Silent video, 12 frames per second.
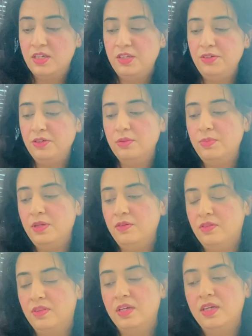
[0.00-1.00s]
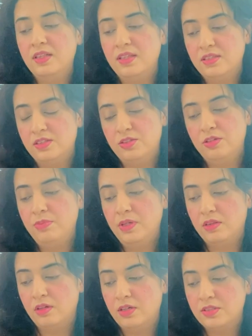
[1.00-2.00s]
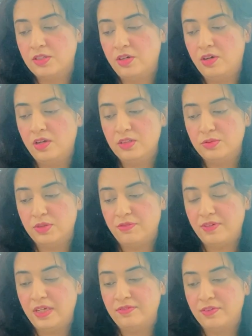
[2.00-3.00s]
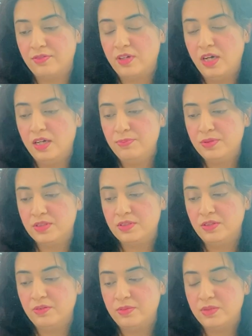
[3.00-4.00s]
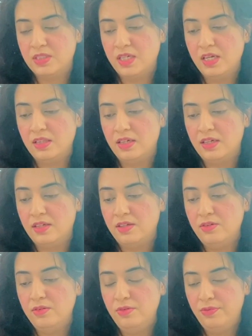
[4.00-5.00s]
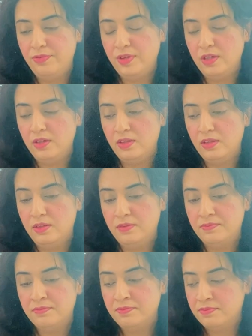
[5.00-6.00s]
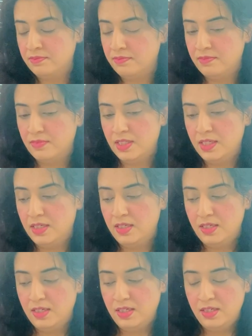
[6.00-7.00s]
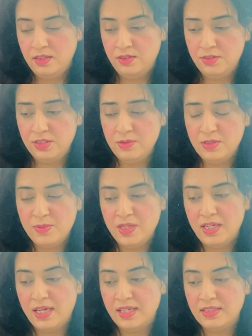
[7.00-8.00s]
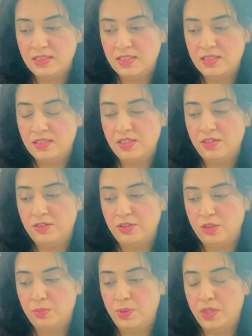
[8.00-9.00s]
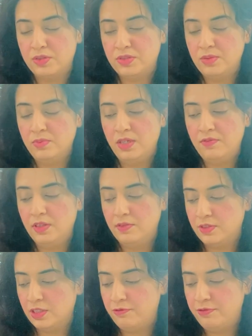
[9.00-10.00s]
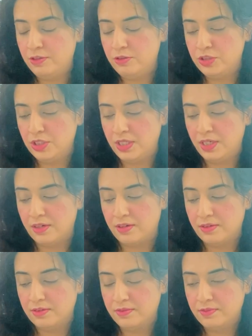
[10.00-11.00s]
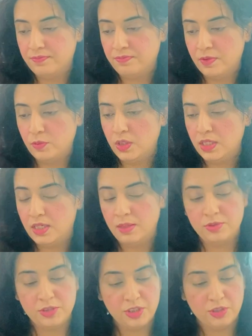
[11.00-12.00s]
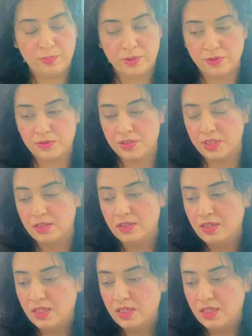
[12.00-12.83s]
You could be thinking that this could be a lost cause with the Five of Cups. You know what I'm saying? Like you feel... There seems to be a hesitancy on your part, some level of confusion here when it comes to your person